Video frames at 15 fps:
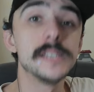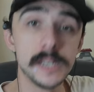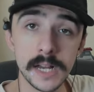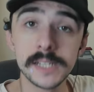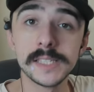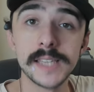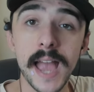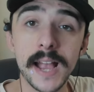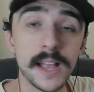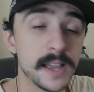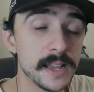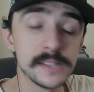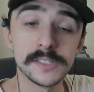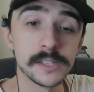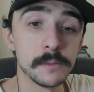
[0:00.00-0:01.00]
nutsack
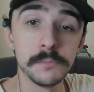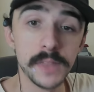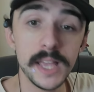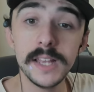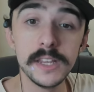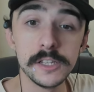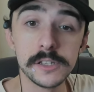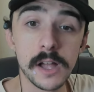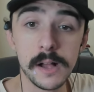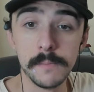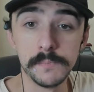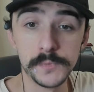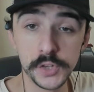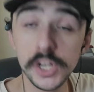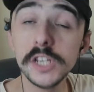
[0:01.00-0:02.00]
against some lady's um,
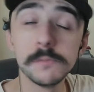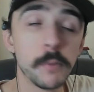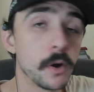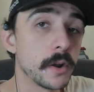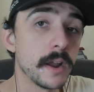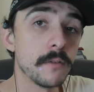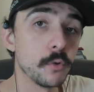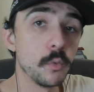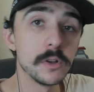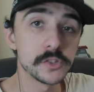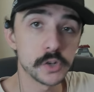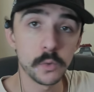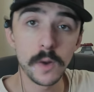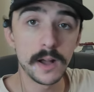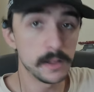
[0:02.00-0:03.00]
cheeseburger every once
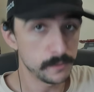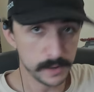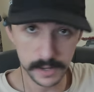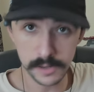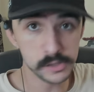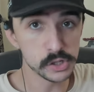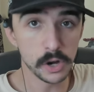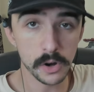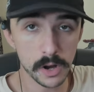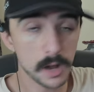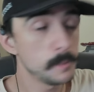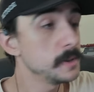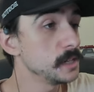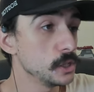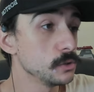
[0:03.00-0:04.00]
in a while. Like he saw her
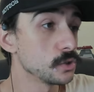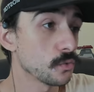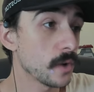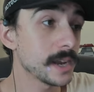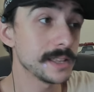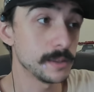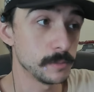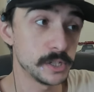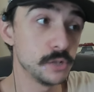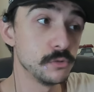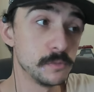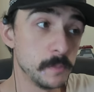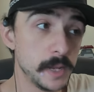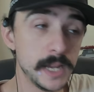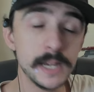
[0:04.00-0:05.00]
come in, she was a regular, but she was
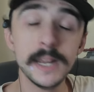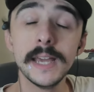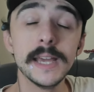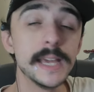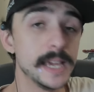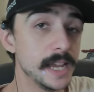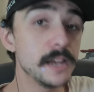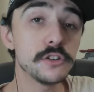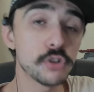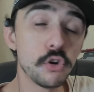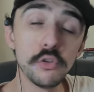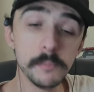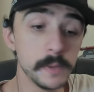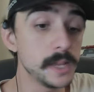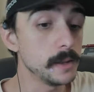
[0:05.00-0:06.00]
mean. He
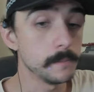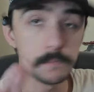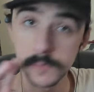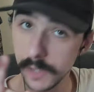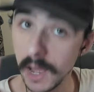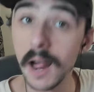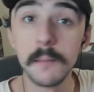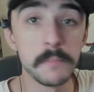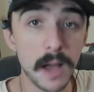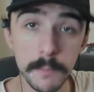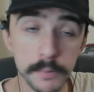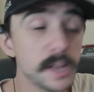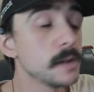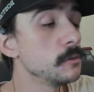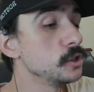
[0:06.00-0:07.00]
told me, I'm not
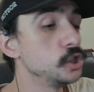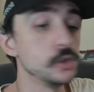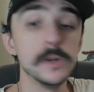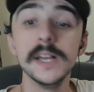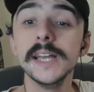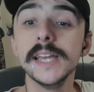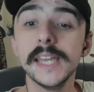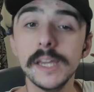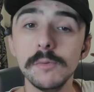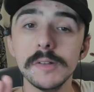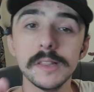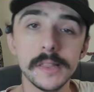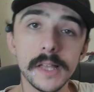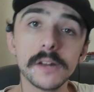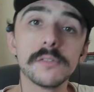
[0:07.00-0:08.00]
playing with you. He would
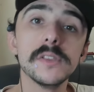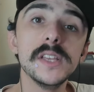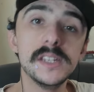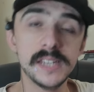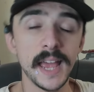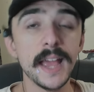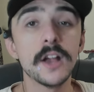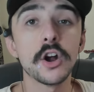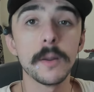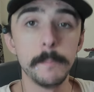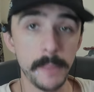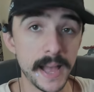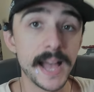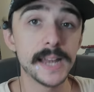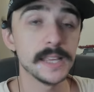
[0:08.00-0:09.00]
literally take her
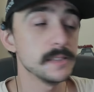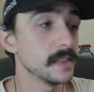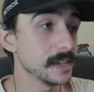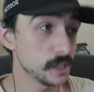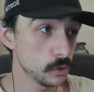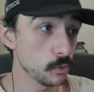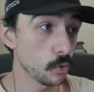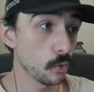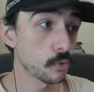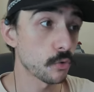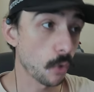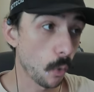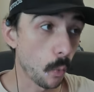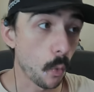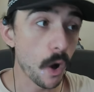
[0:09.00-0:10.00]
patty, like she would order
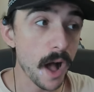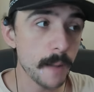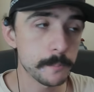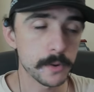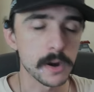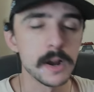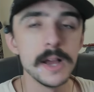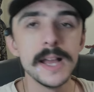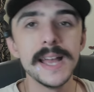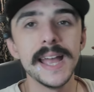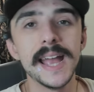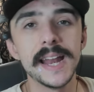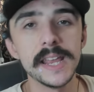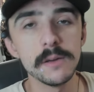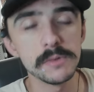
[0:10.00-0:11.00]
a Whopper,
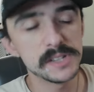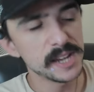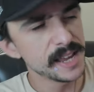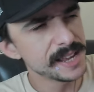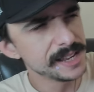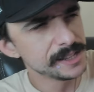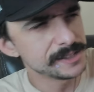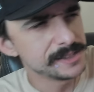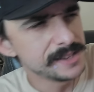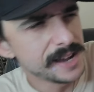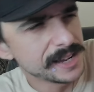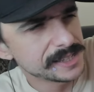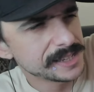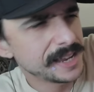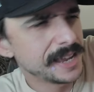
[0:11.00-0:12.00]
and he would take his
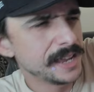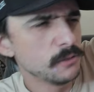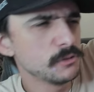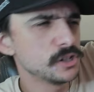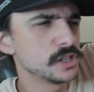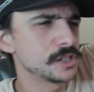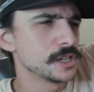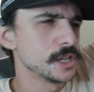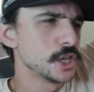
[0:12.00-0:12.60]
nuts and he would just